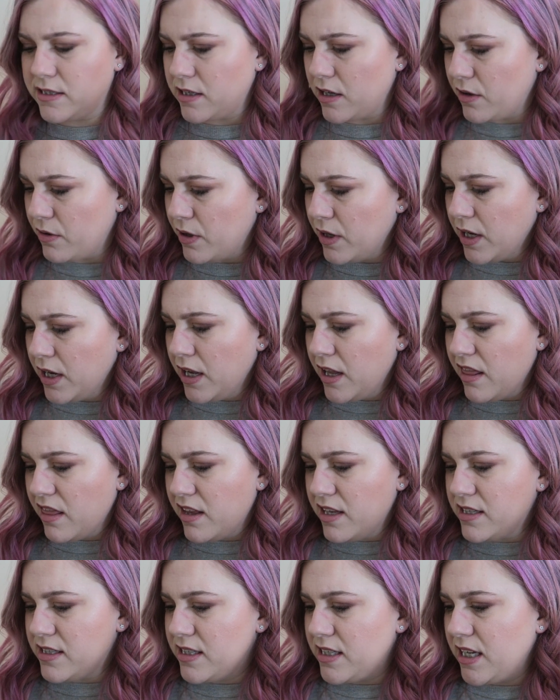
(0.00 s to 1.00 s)
So
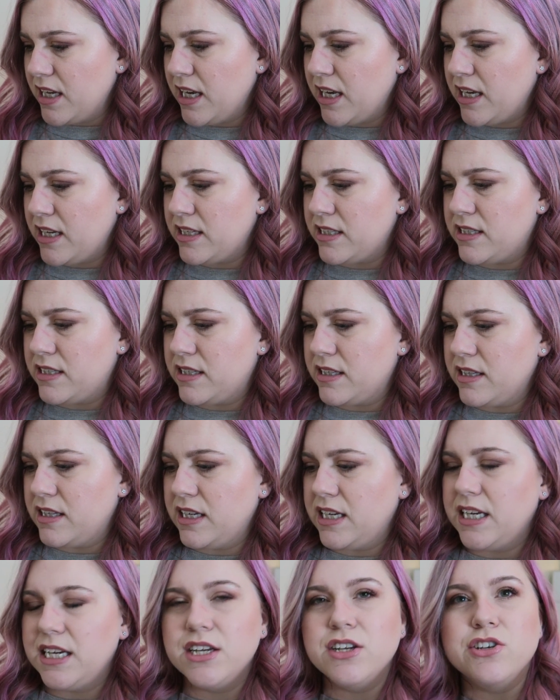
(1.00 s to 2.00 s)
this is
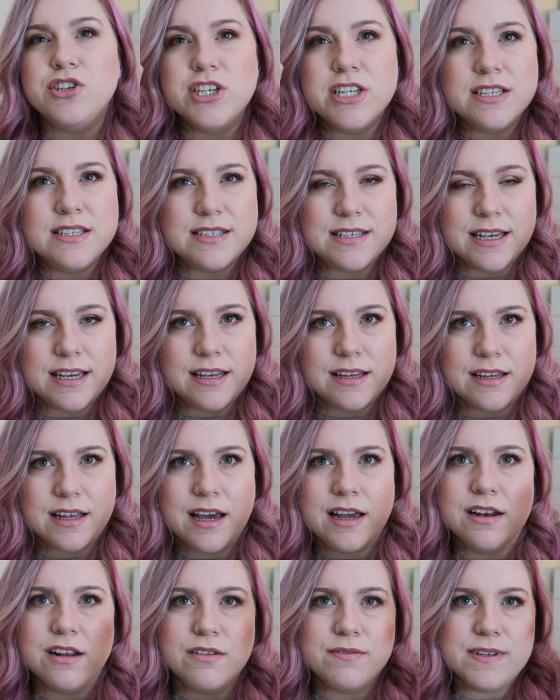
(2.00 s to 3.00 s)
the Ginseng
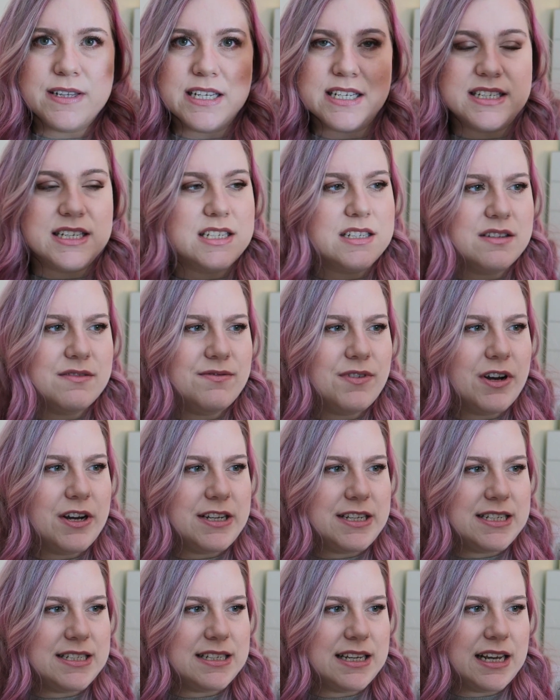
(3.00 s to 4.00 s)
that I love, and this is the
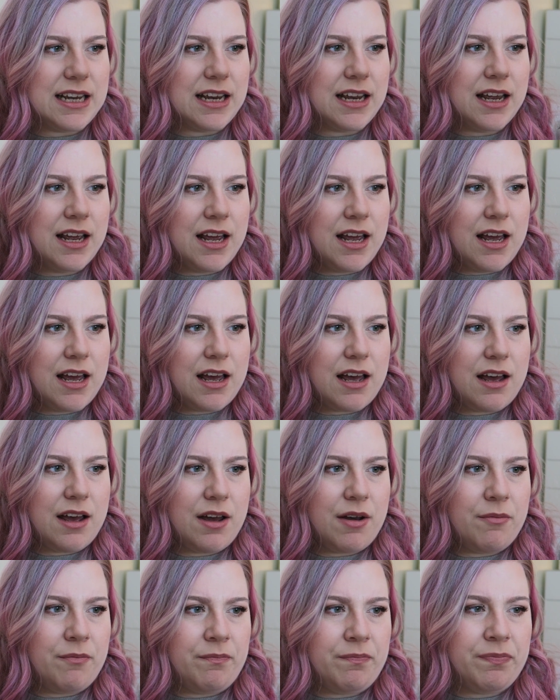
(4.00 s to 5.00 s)
Vitazing,
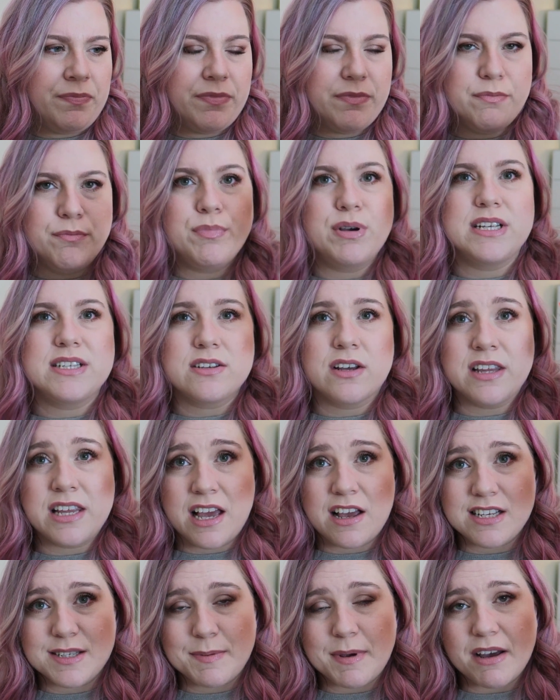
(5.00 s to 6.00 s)
but it's got
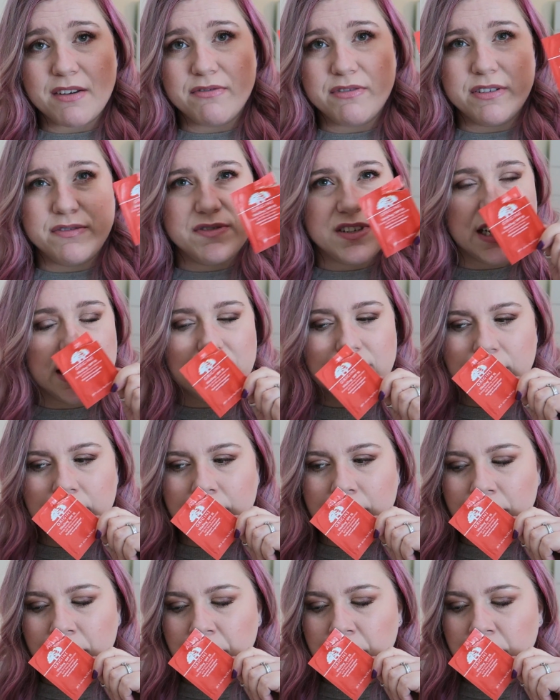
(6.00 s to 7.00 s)
the SPF 15
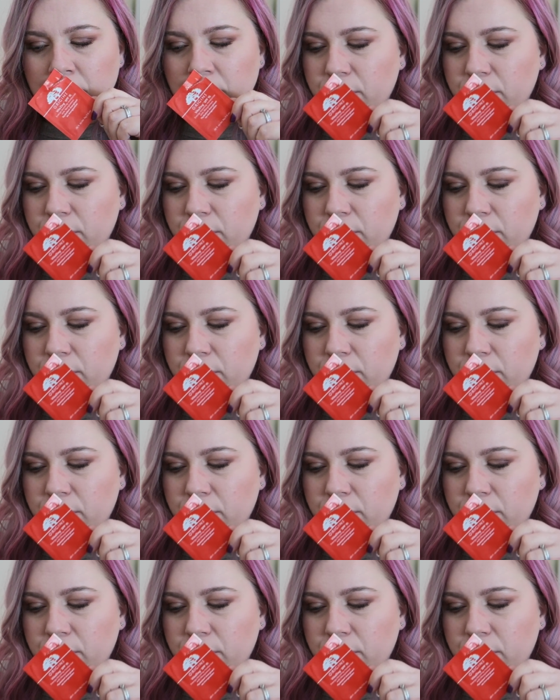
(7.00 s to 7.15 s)
in it.